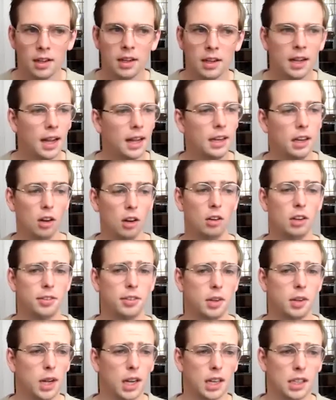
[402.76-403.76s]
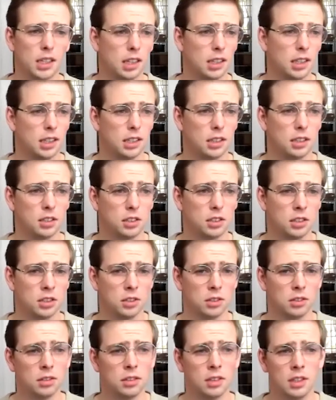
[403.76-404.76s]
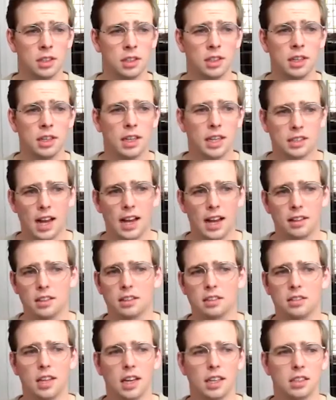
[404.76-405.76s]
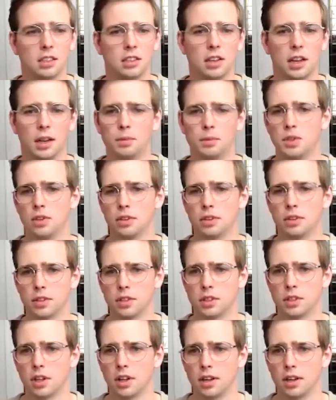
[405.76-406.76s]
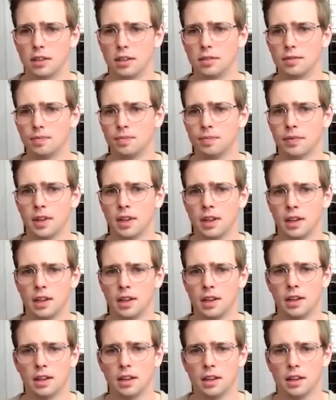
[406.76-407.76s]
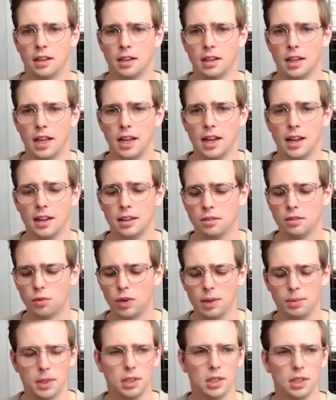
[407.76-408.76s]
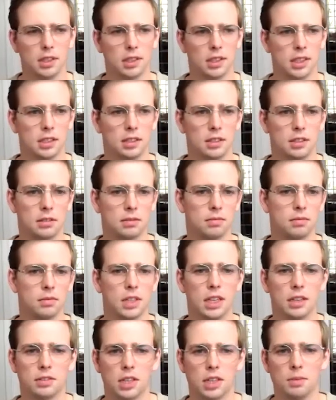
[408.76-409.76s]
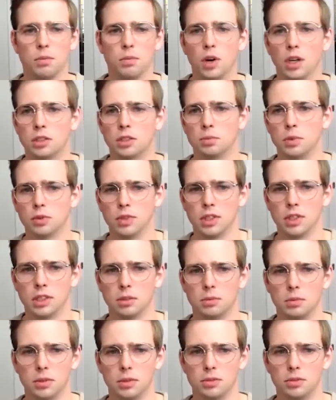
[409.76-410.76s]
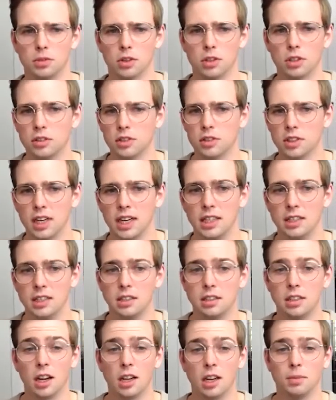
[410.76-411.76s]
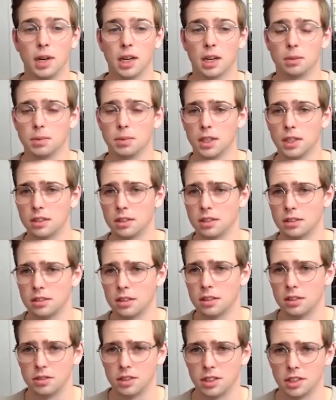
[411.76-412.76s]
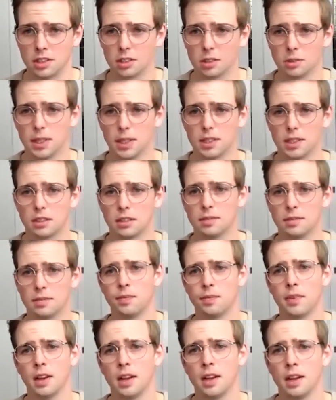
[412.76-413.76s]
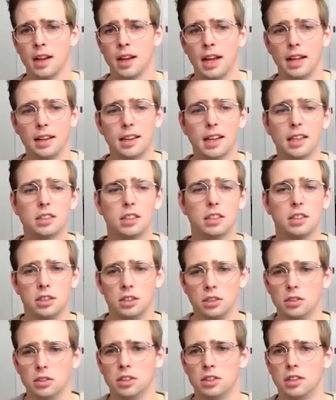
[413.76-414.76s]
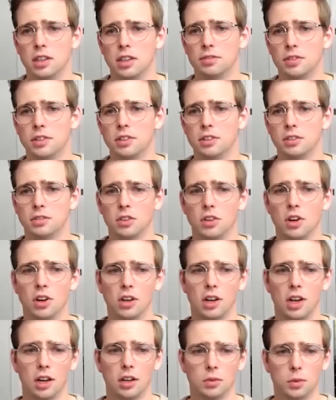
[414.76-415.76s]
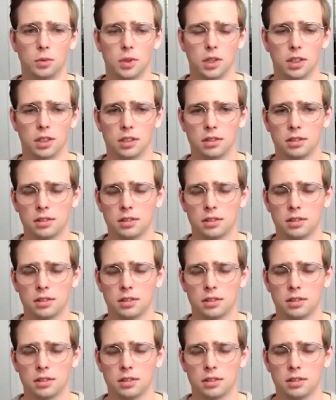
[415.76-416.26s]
And the only thing we actually need to do is add this -slim to our first line. And rebuilding this gives a much more reasonable 489 megabytes of disk space. And that's a huge difference for not a lot of work.